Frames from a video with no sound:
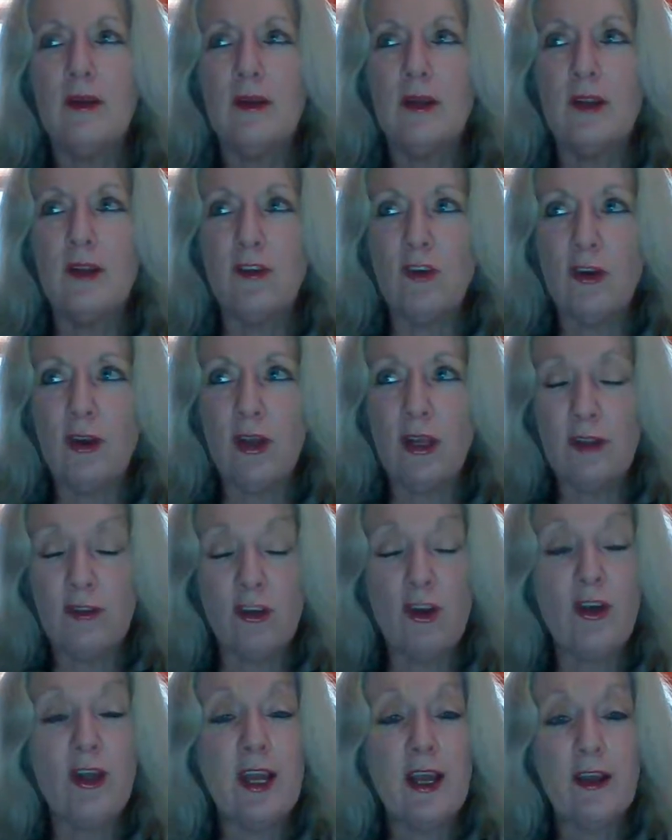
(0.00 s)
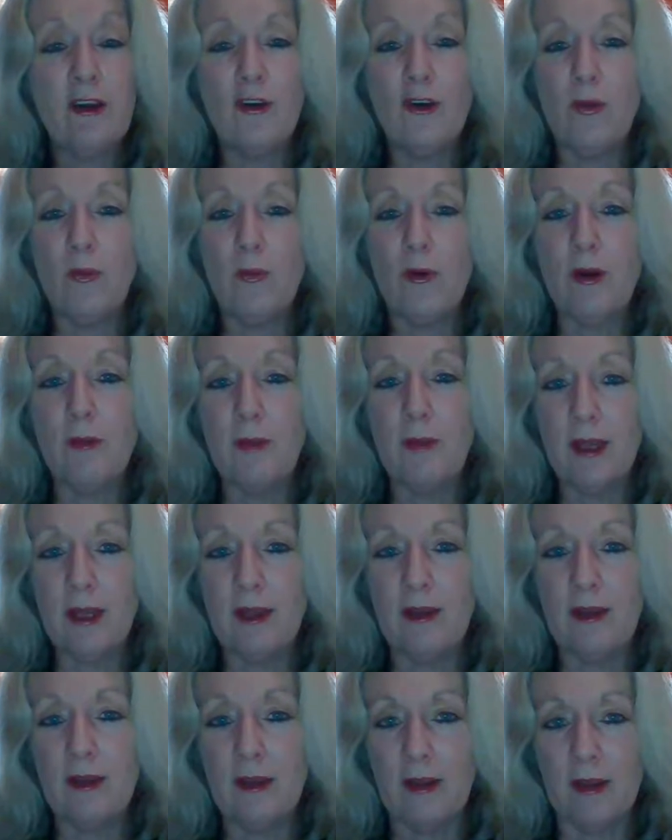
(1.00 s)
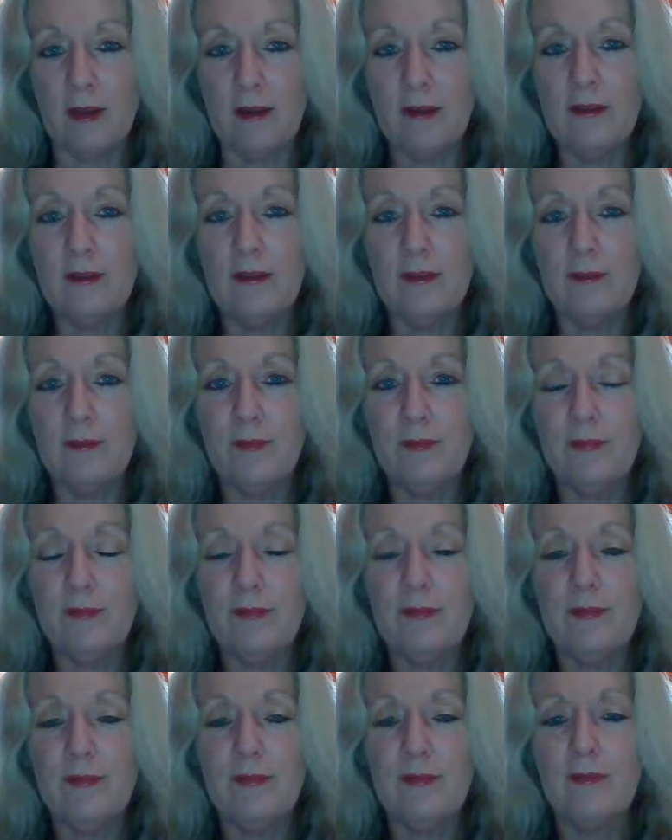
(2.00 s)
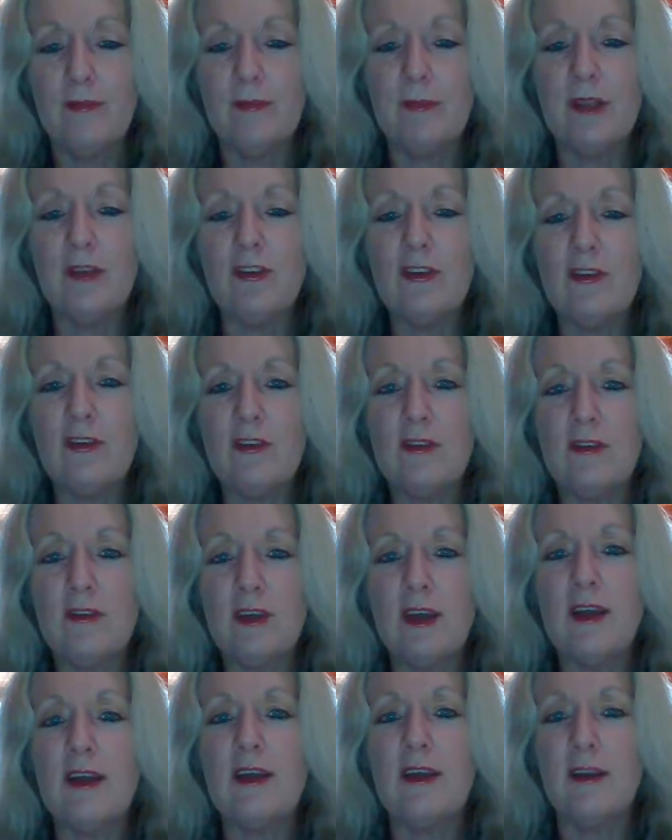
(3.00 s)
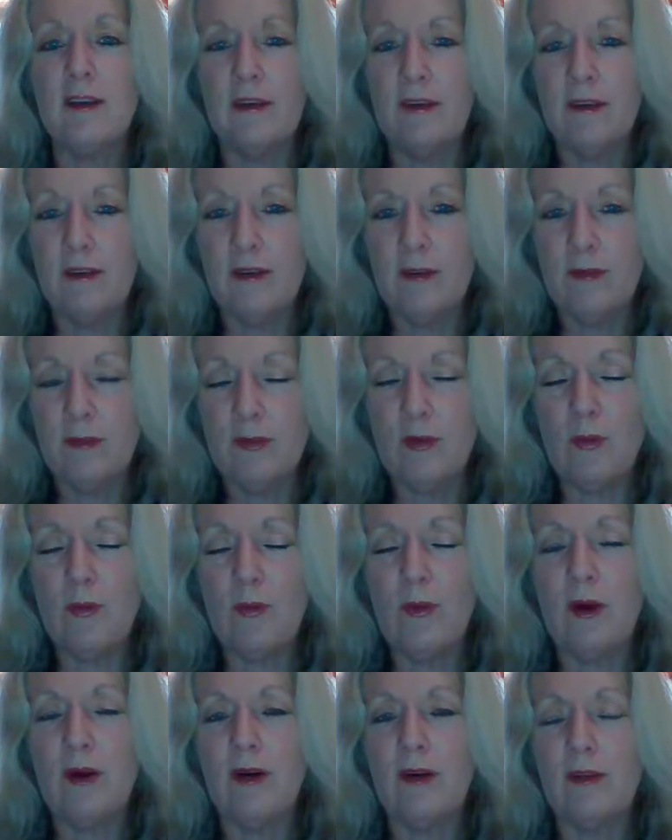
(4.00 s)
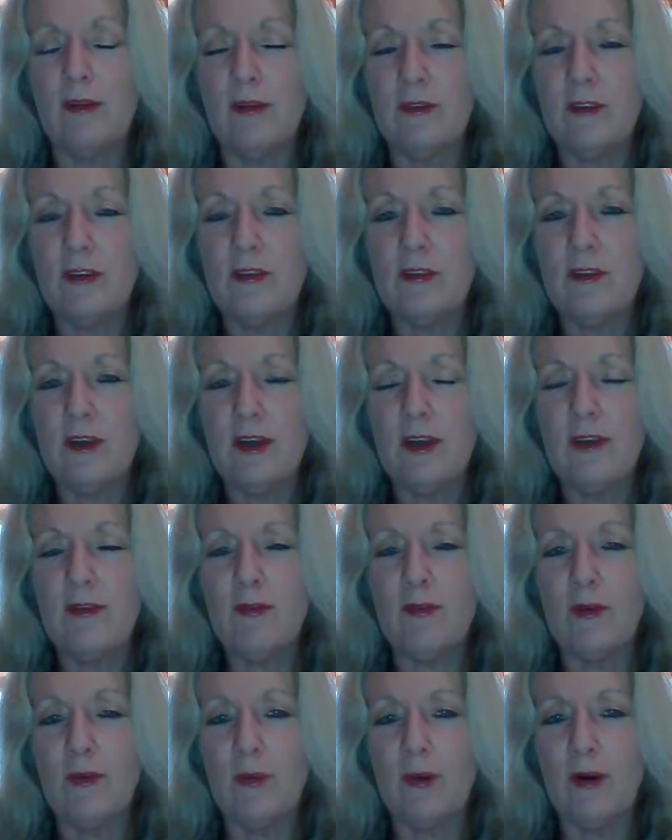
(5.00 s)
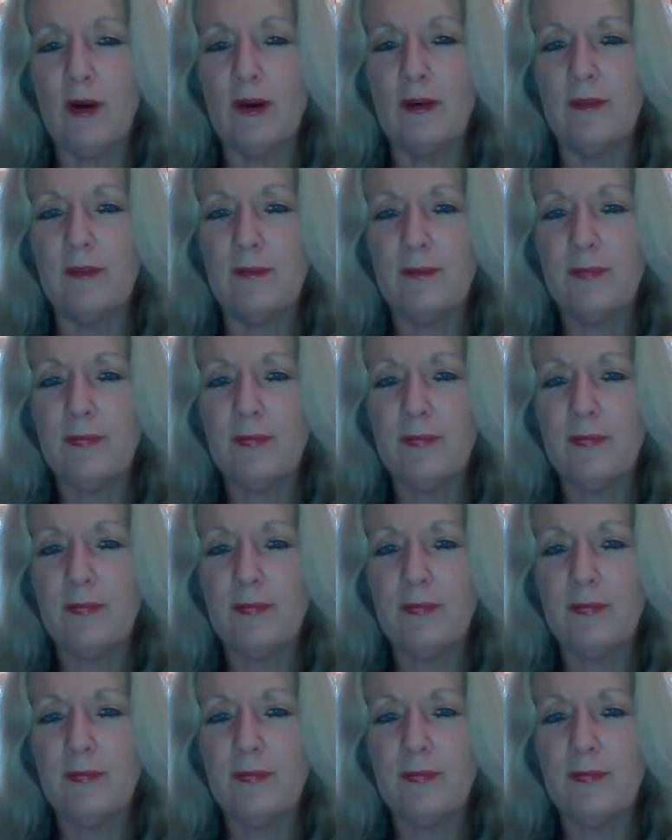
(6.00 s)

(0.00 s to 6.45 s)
It's, it's okay to not want to be here, but just stay for a while. Just stay for a while.